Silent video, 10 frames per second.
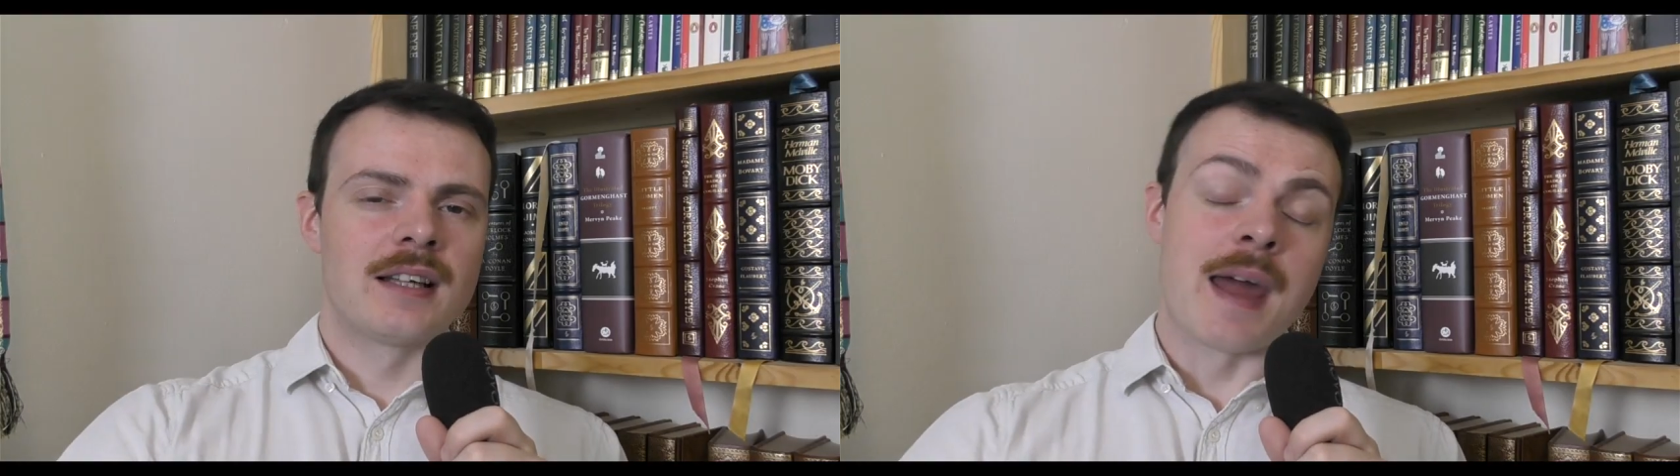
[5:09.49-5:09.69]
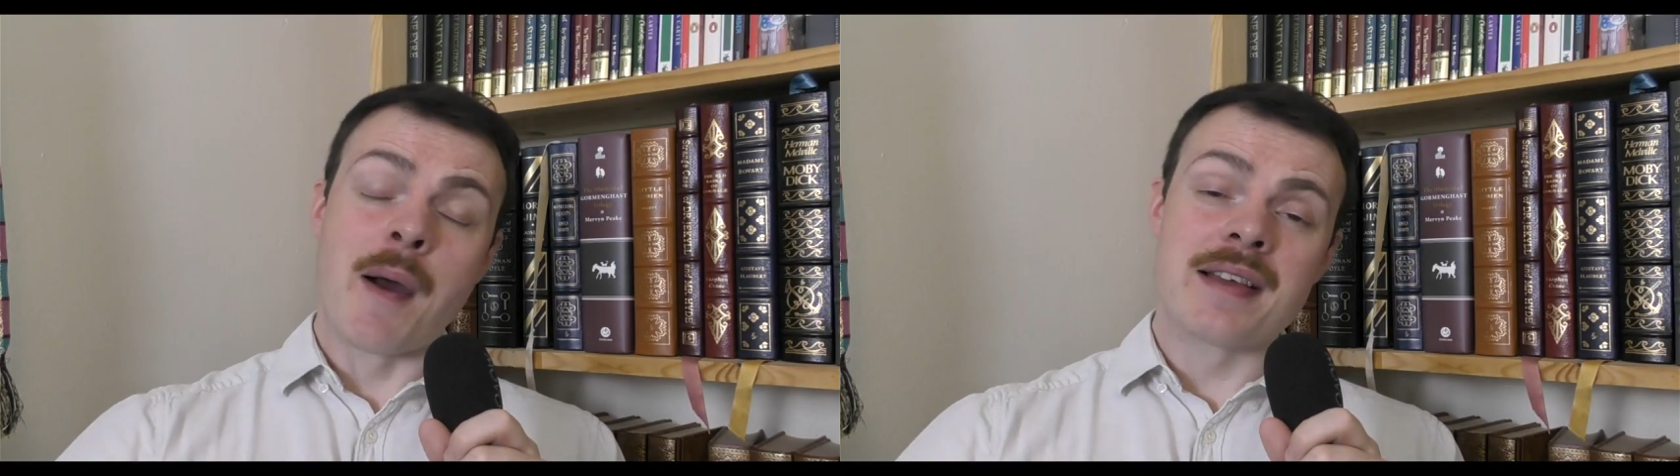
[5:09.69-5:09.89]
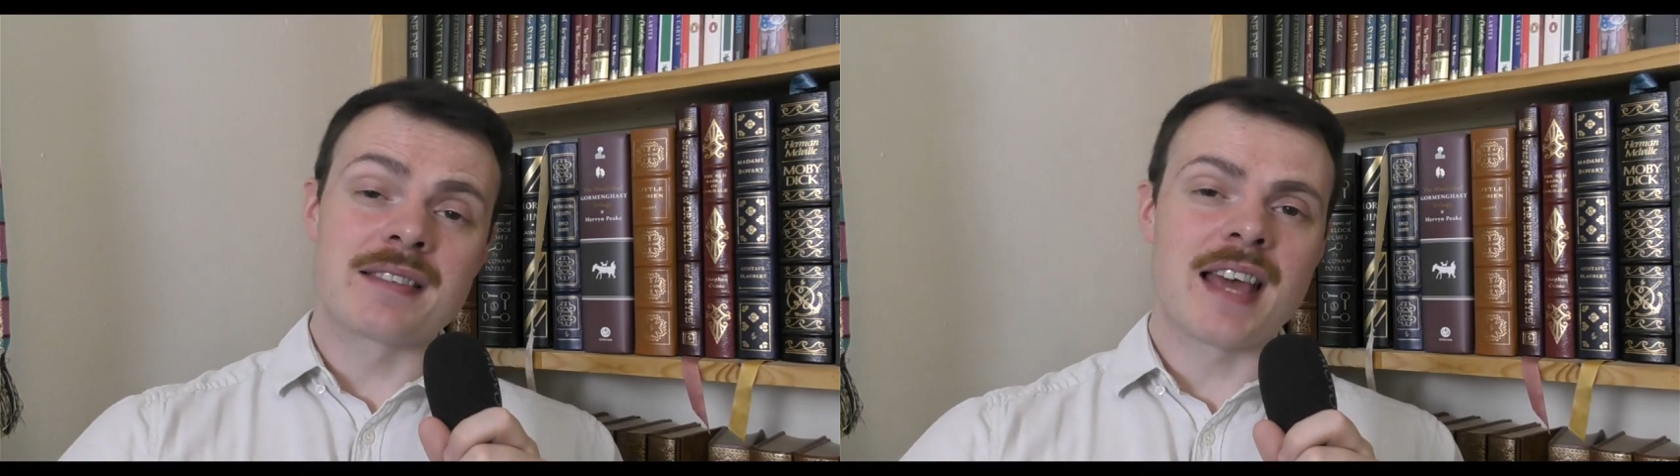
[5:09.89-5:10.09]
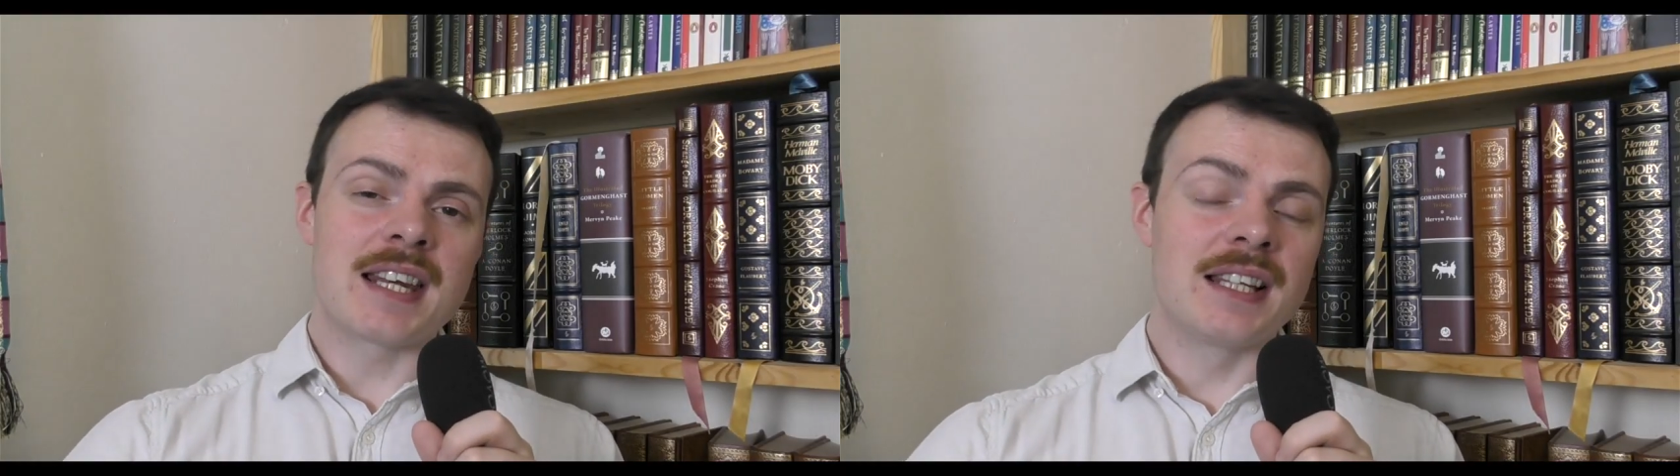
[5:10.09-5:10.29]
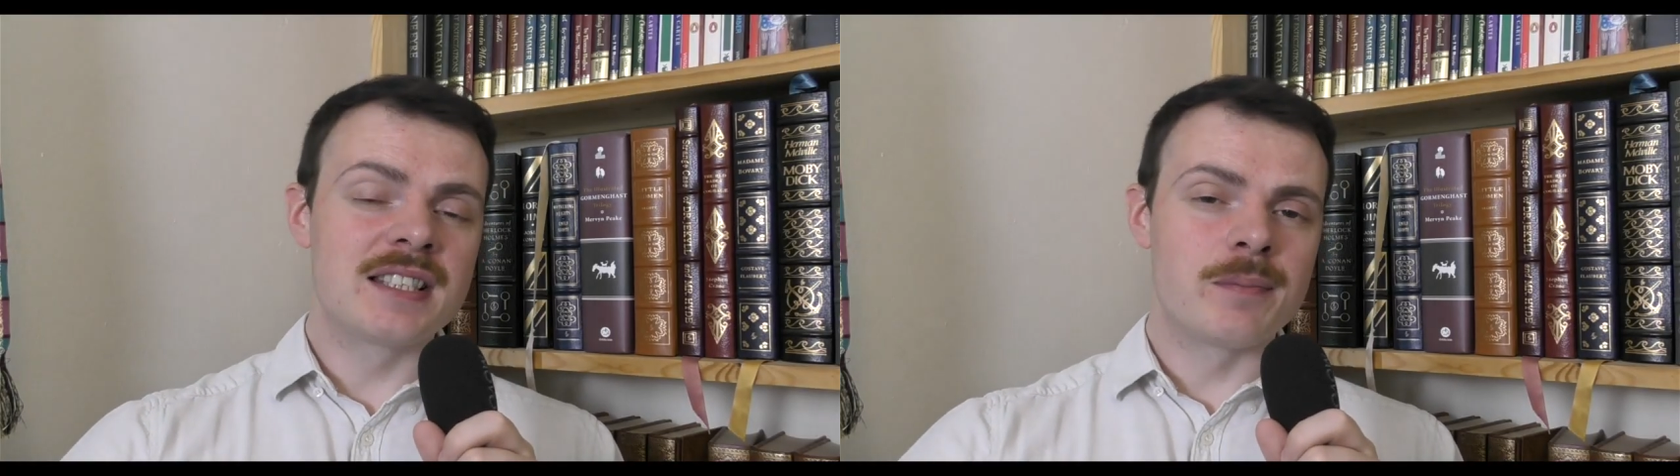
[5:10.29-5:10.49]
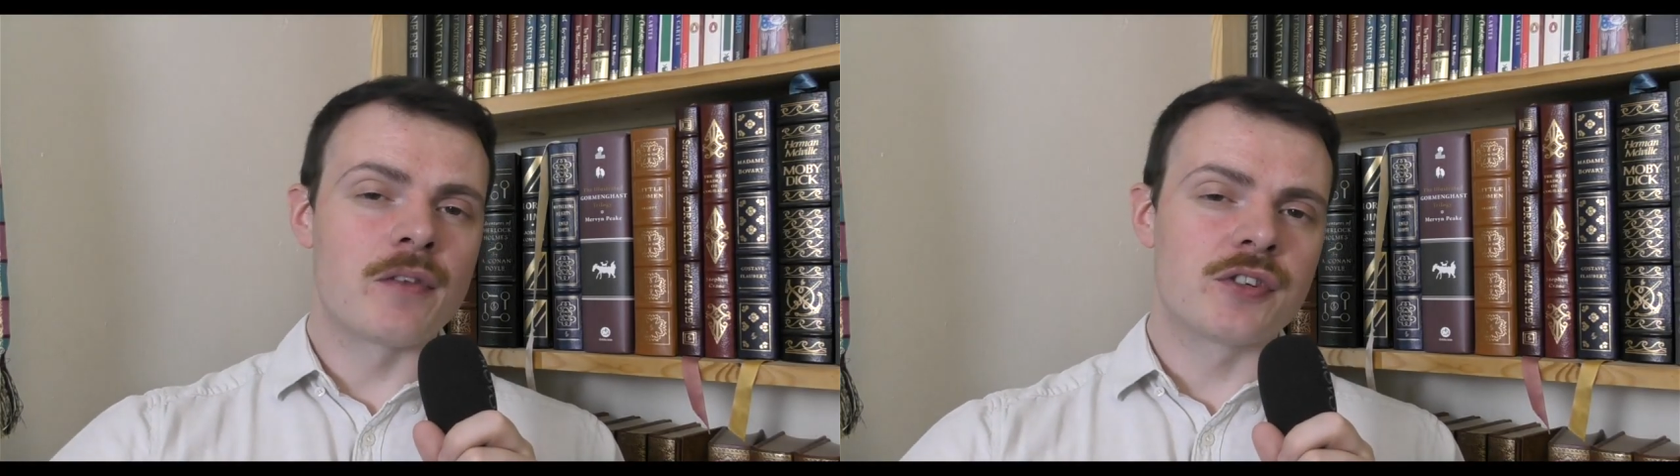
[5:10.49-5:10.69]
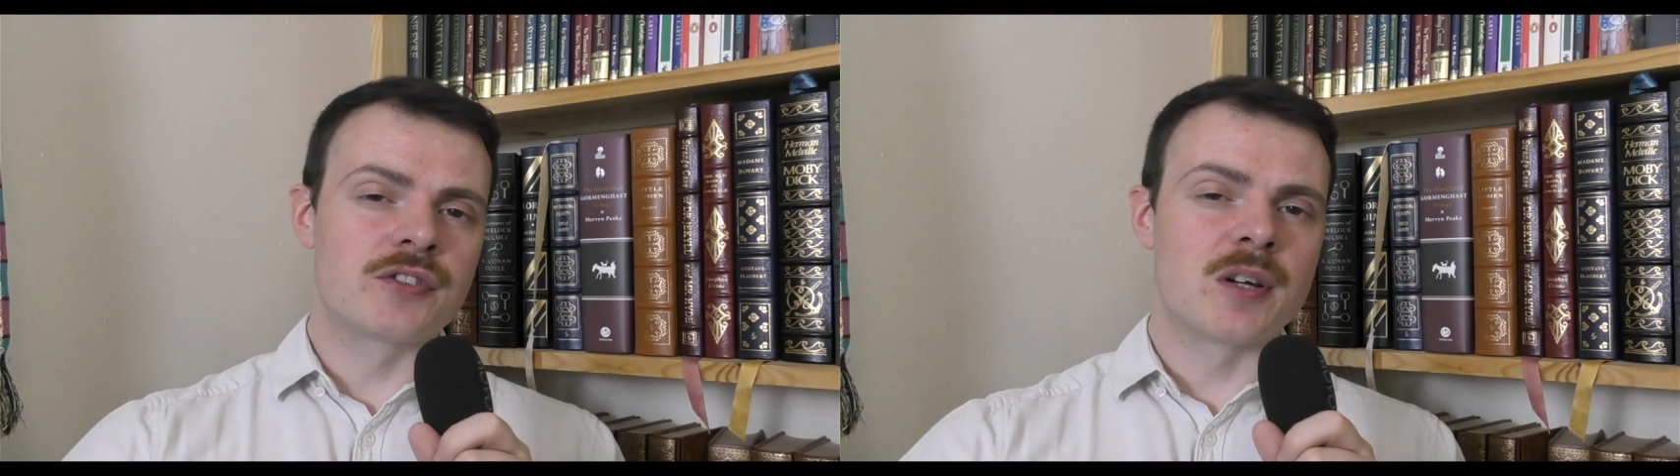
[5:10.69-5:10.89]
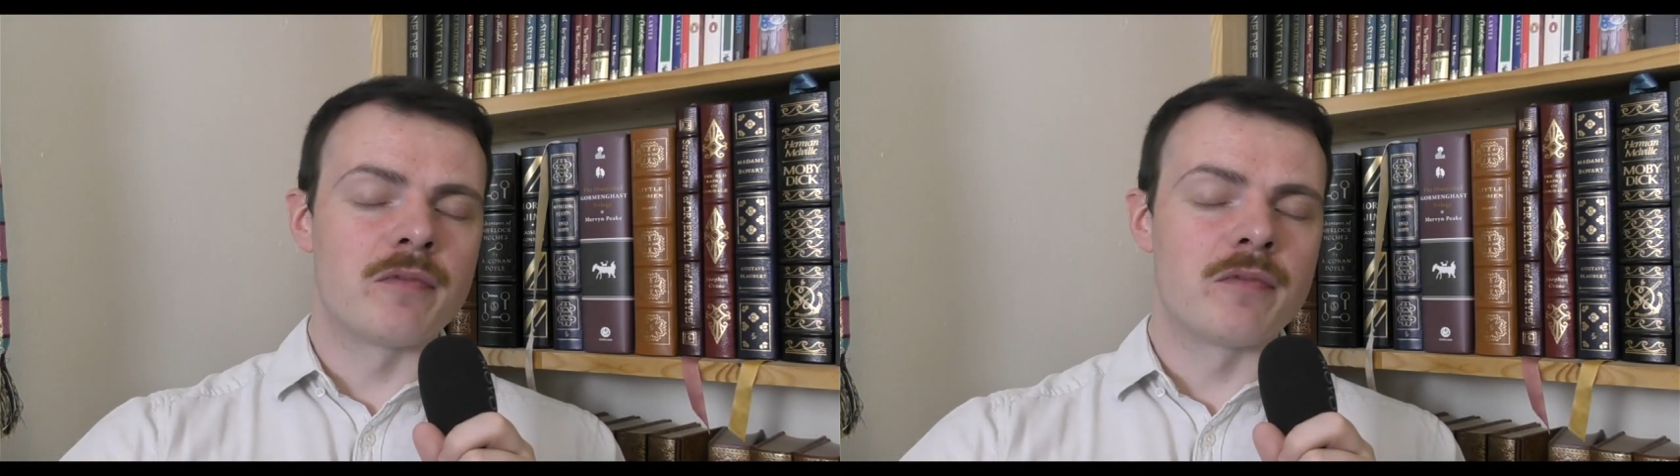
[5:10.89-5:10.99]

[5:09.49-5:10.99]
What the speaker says: Now, as I said, Elizabeth does come